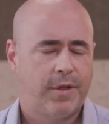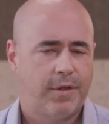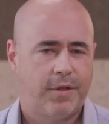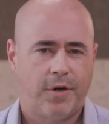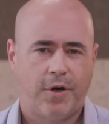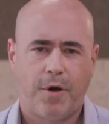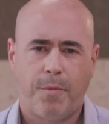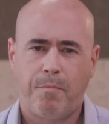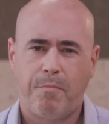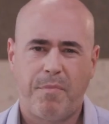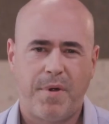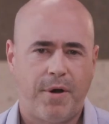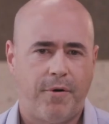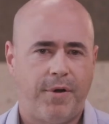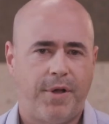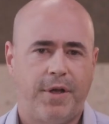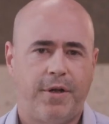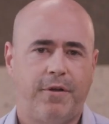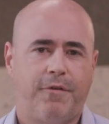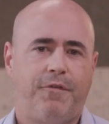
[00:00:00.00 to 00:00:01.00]
There are a
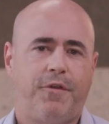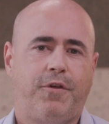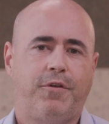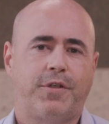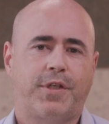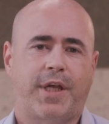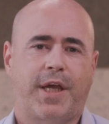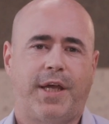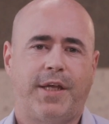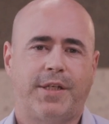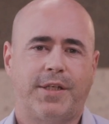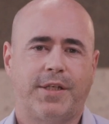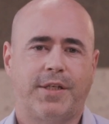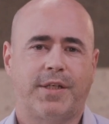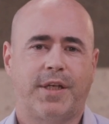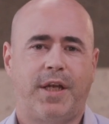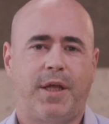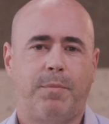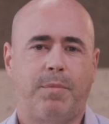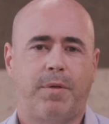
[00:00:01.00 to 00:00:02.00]
myriad of use cases
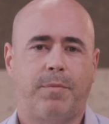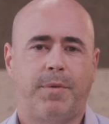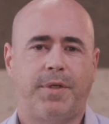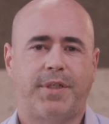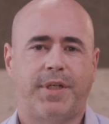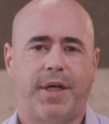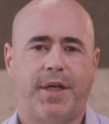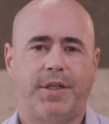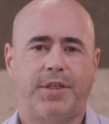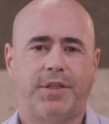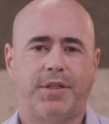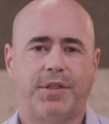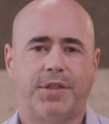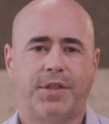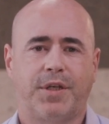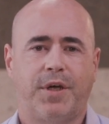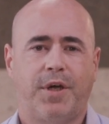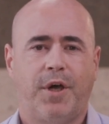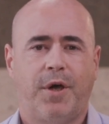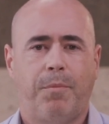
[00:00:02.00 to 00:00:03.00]
and implementations,